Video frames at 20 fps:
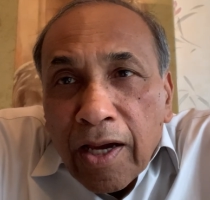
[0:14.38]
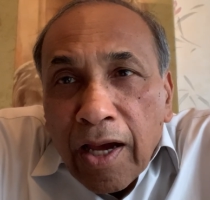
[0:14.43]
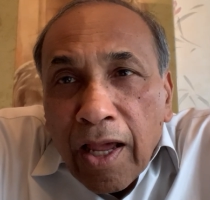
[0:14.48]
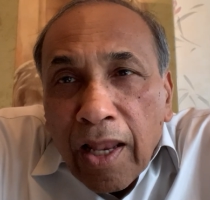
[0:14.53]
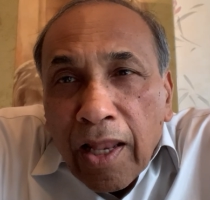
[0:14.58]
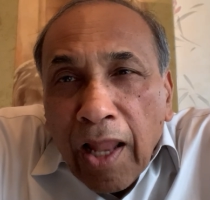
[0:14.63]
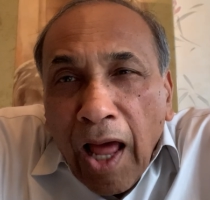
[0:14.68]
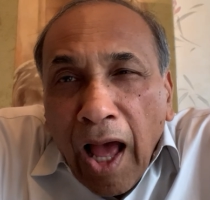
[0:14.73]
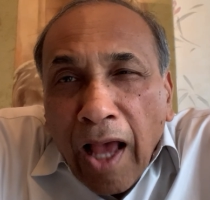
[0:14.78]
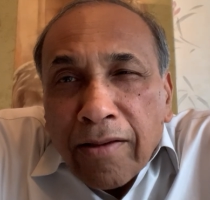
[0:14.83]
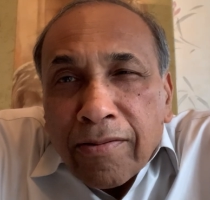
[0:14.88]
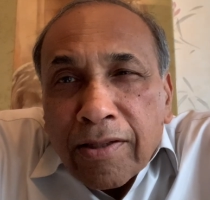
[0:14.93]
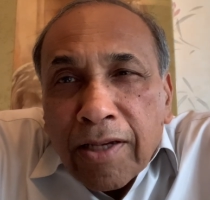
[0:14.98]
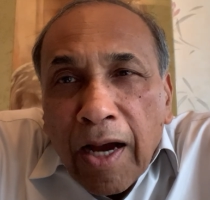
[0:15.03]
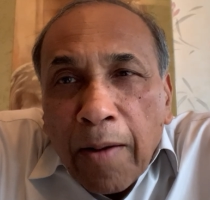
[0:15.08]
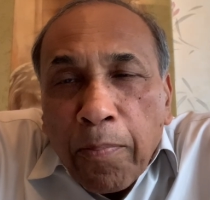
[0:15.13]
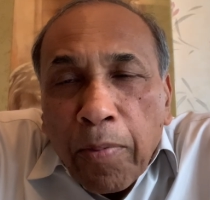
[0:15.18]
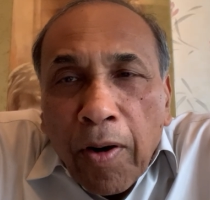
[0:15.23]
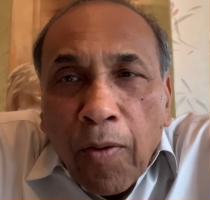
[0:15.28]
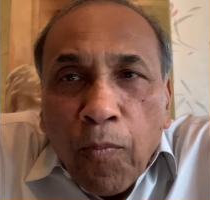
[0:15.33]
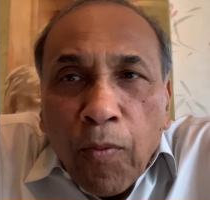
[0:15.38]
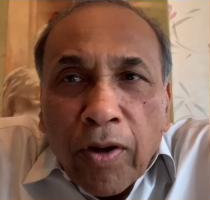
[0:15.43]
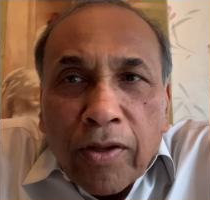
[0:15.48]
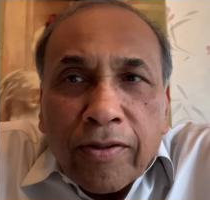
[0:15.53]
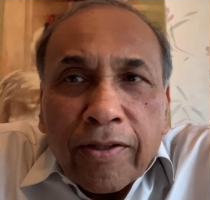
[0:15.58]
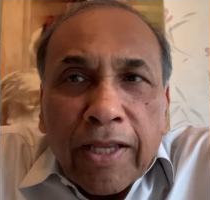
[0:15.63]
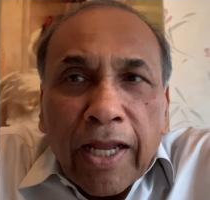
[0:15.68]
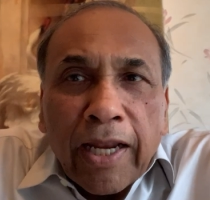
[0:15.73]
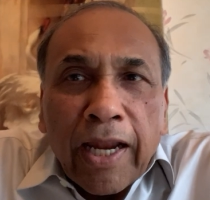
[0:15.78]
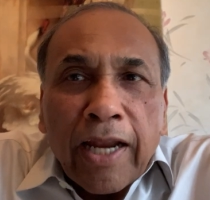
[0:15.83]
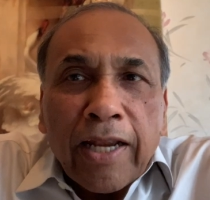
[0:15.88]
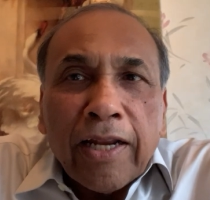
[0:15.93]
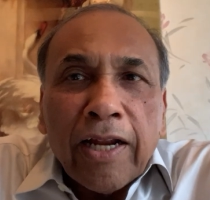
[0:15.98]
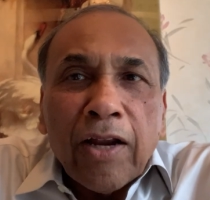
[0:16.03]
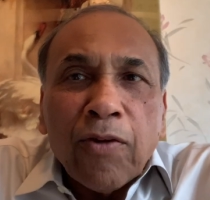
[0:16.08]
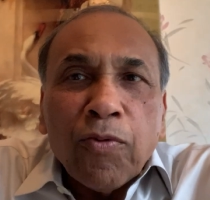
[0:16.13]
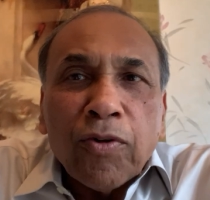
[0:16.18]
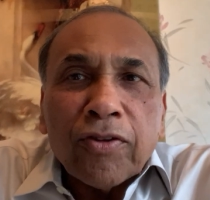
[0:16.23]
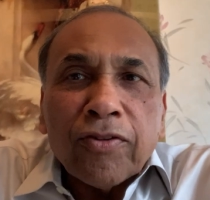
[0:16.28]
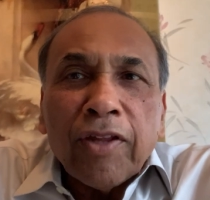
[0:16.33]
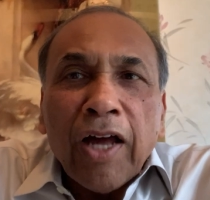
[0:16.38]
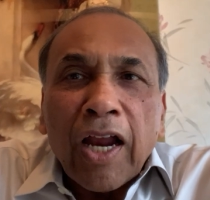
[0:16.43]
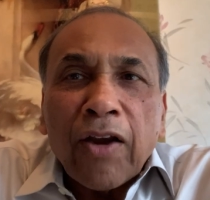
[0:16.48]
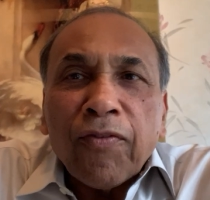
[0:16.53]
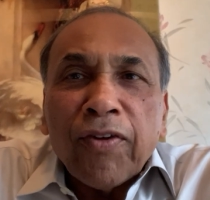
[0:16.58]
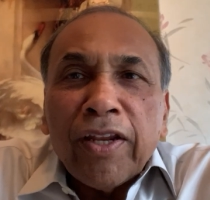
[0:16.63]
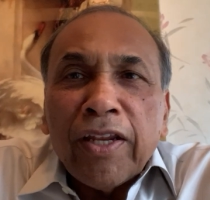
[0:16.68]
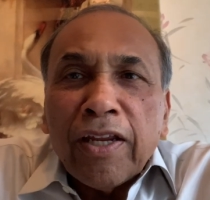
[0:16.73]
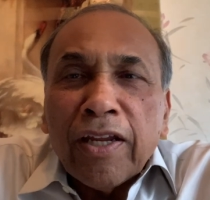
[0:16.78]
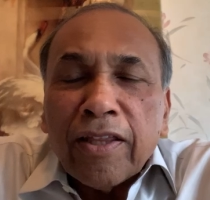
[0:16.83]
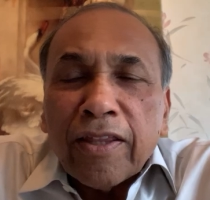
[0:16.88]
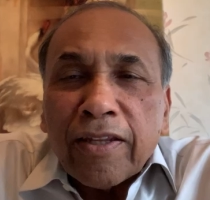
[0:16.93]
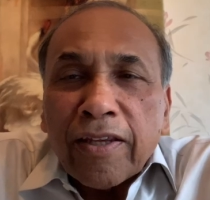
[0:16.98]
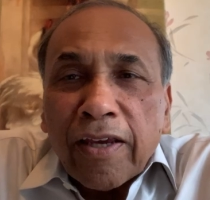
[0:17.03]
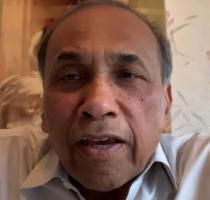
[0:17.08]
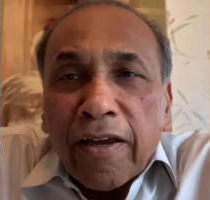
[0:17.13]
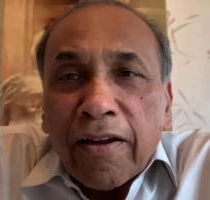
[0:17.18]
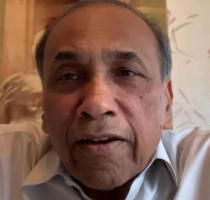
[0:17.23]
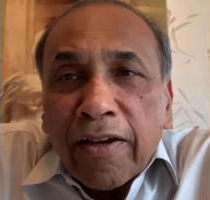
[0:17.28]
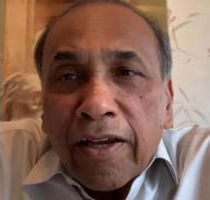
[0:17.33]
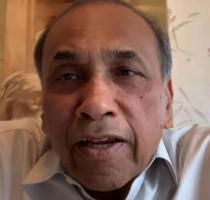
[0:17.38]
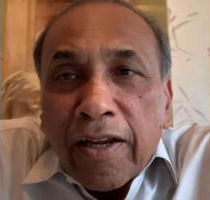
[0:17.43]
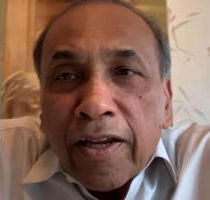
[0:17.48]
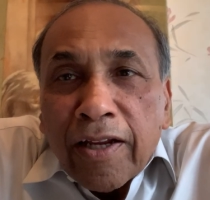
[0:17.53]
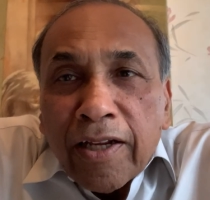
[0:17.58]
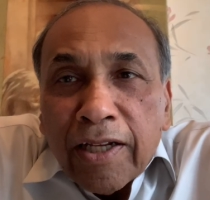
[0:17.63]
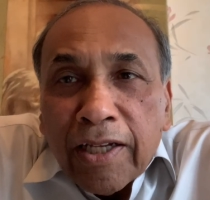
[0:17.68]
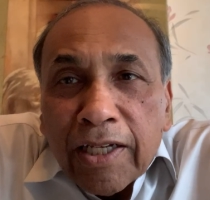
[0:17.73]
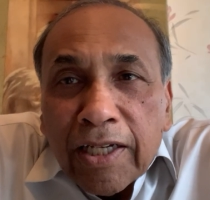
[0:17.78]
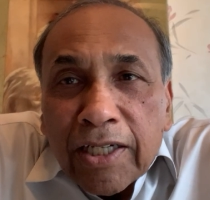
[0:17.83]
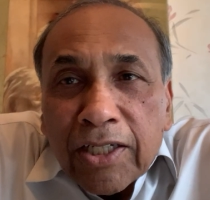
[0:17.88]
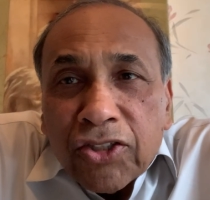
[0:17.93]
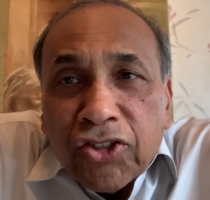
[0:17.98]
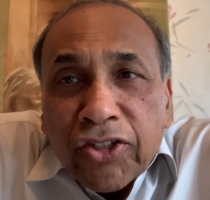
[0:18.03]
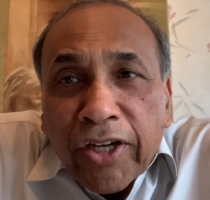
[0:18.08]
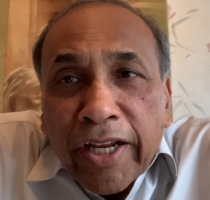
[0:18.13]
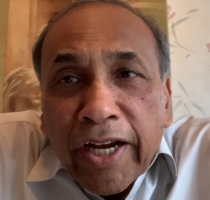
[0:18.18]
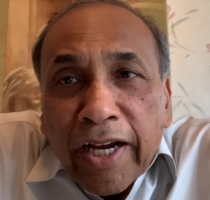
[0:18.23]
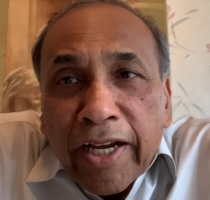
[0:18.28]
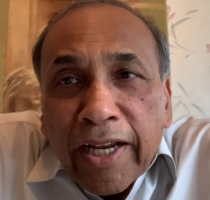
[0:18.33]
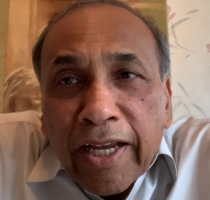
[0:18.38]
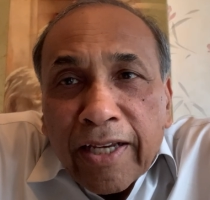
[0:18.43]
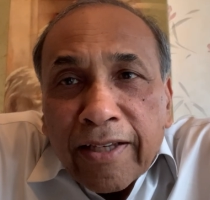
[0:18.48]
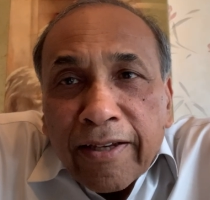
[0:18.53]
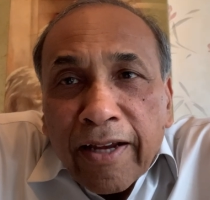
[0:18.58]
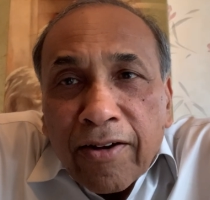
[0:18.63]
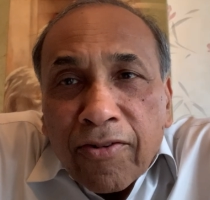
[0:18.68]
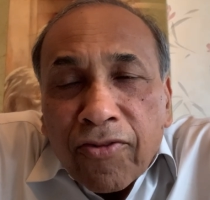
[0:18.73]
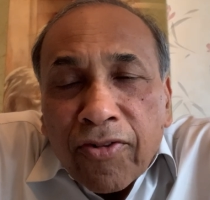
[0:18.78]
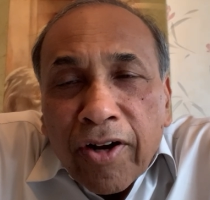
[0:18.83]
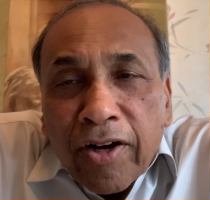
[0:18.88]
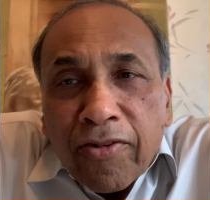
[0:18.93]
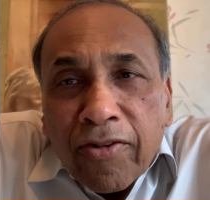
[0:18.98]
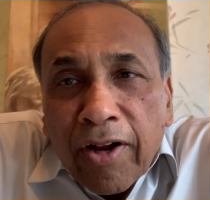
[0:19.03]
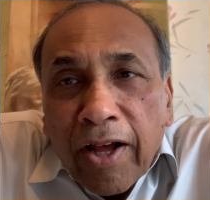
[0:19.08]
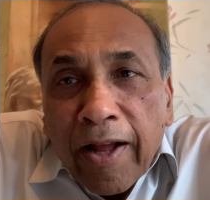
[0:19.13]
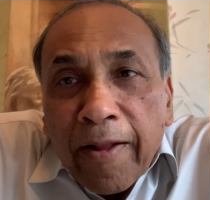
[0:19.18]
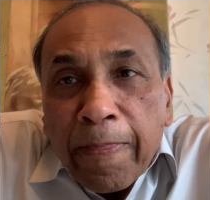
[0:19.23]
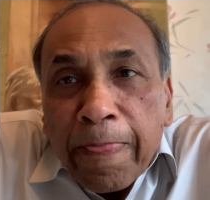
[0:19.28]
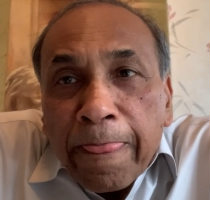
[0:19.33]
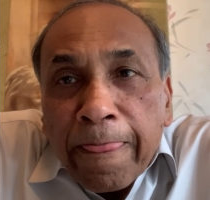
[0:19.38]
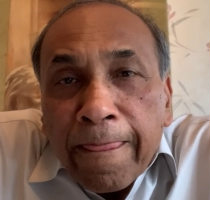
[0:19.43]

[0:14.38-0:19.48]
Last couple of ones that I did was Darwinian theory, genetics, etc.,